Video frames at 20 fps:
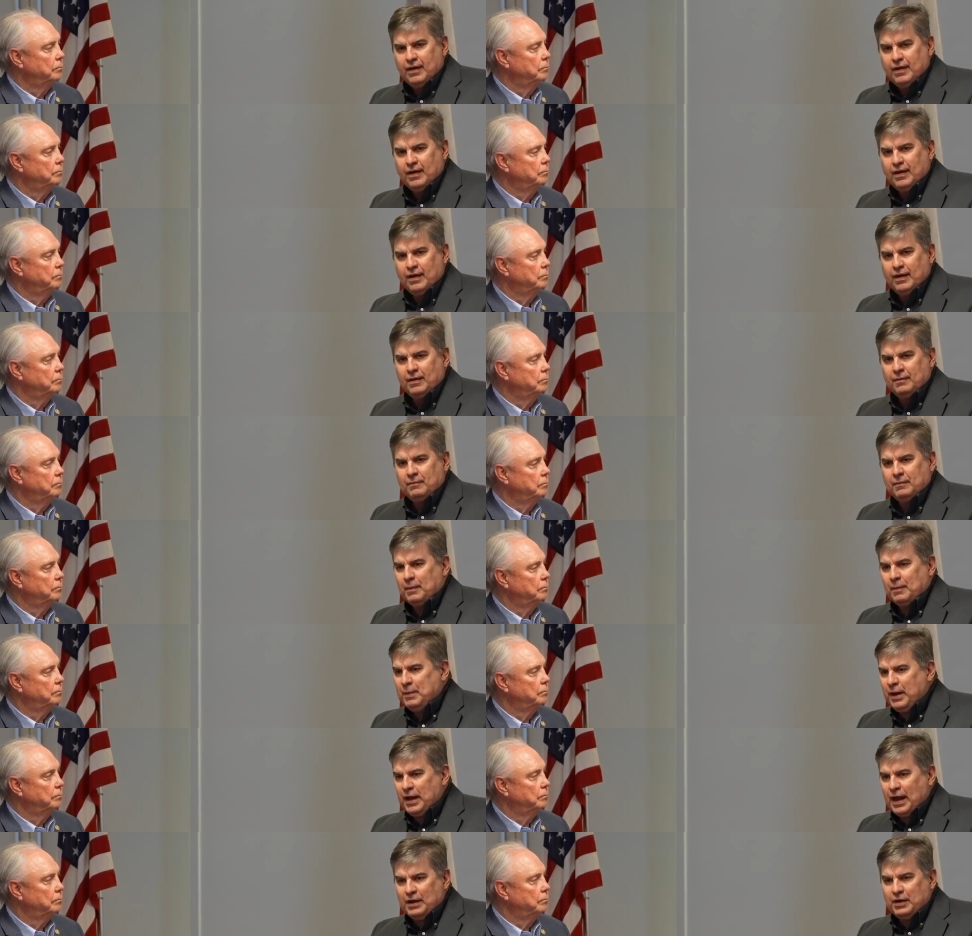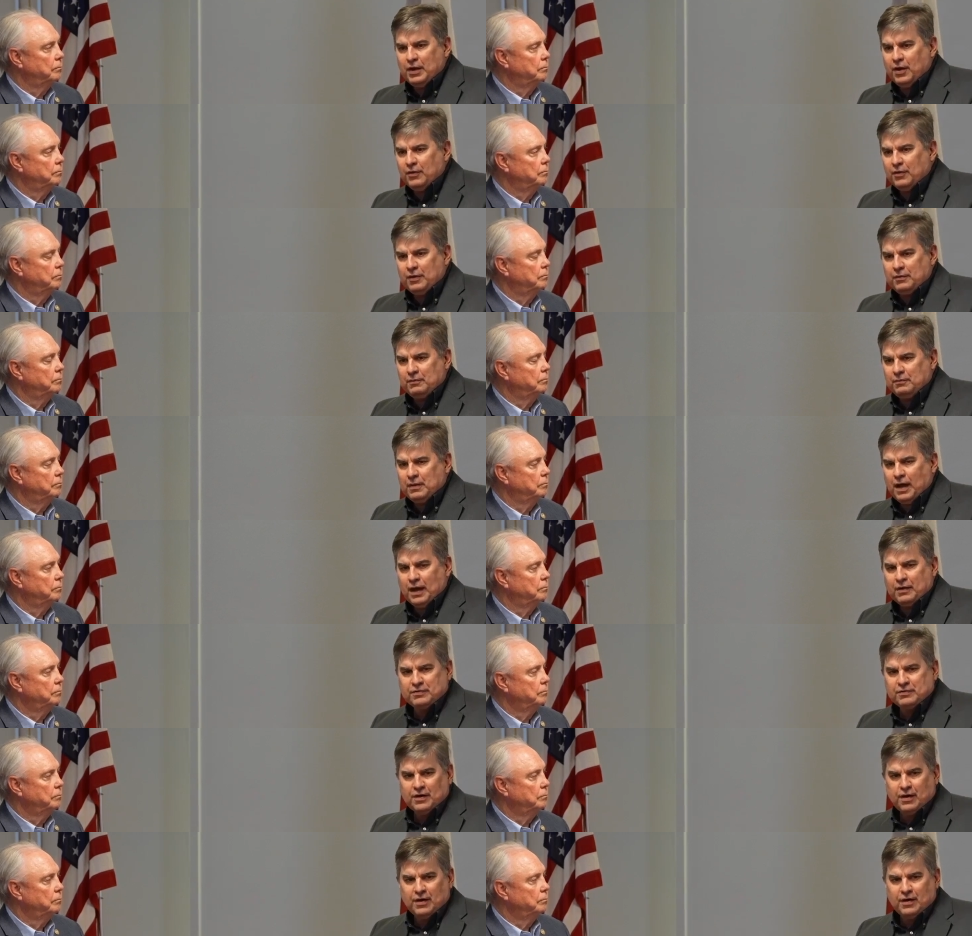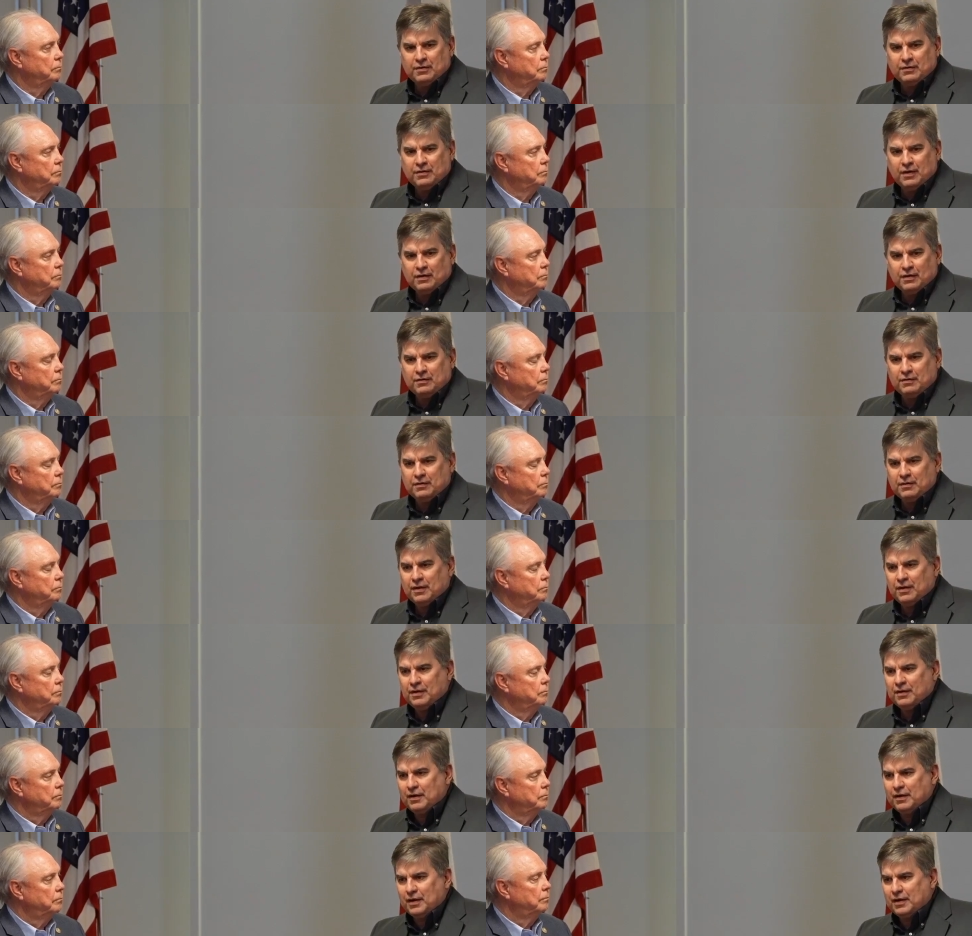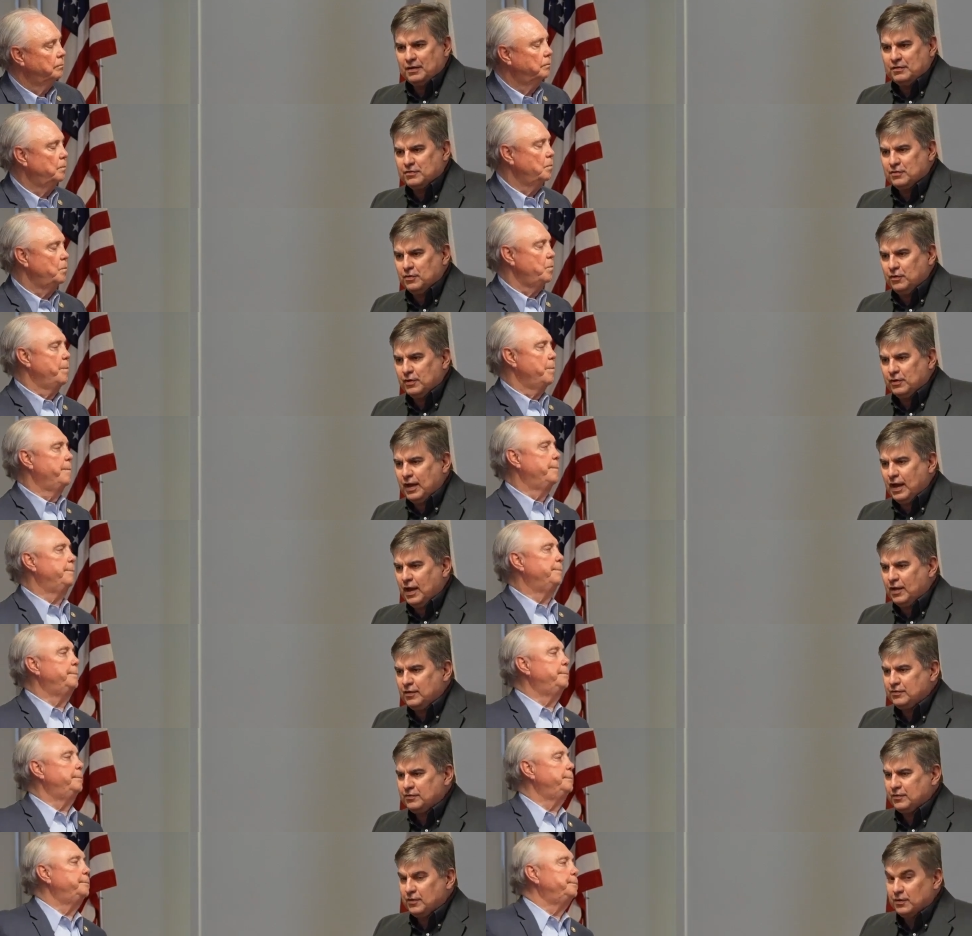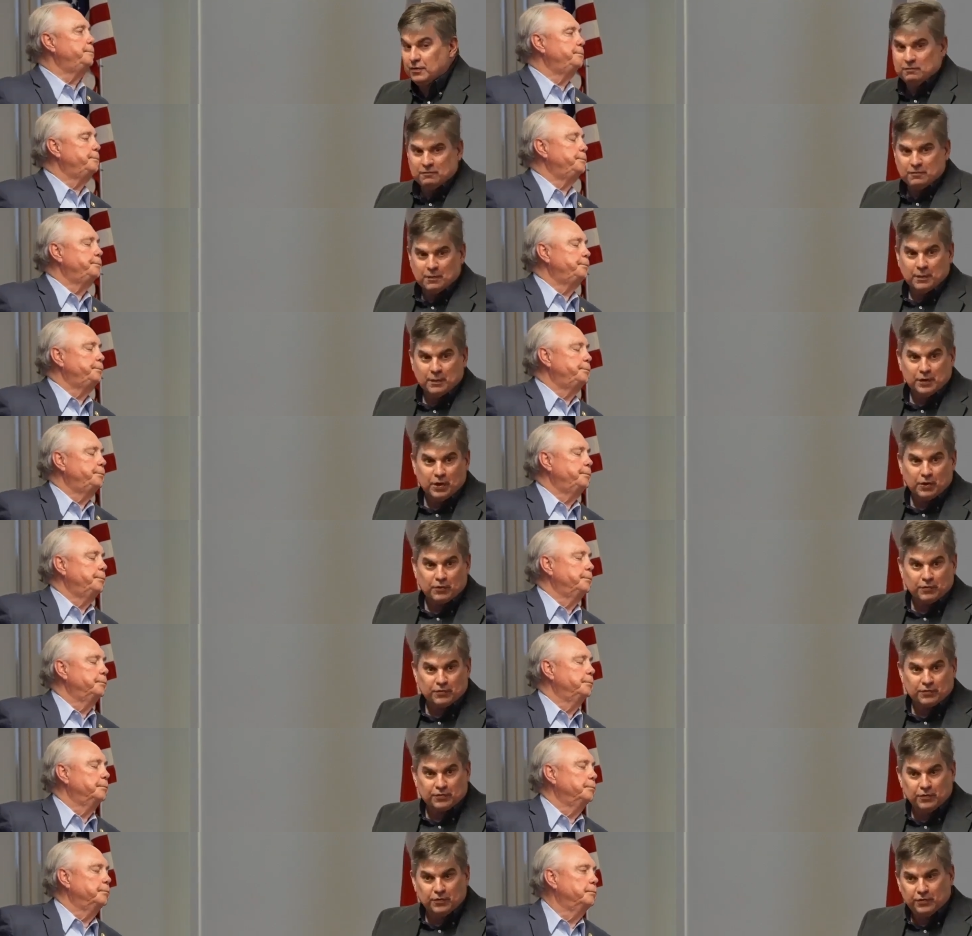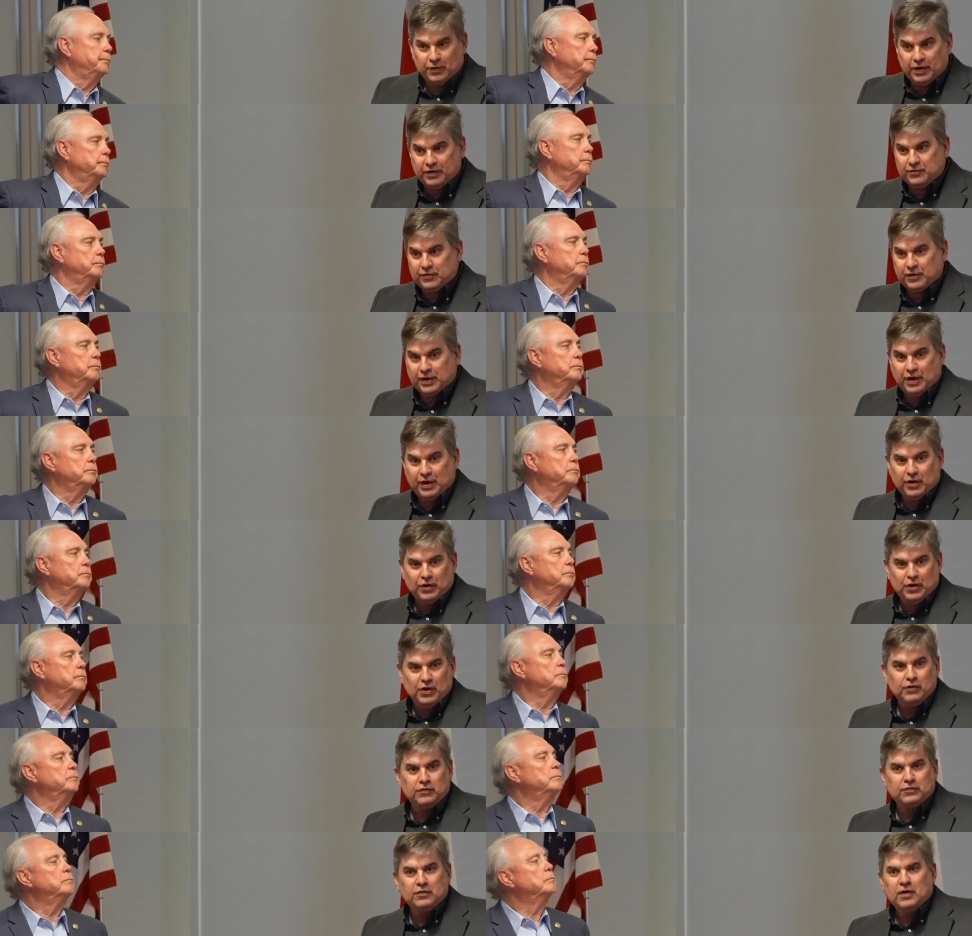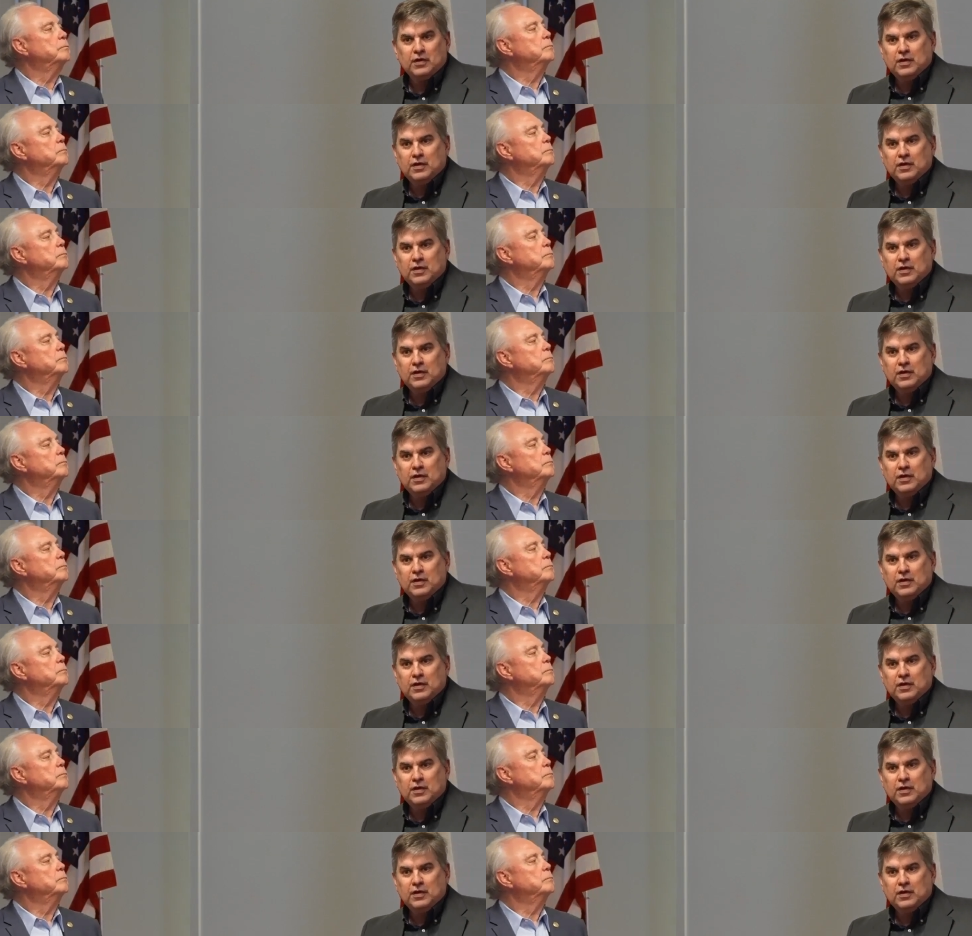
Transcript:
Speaker 1: um, I mean, I know that I saw a, a, a school counselor from a local school district here use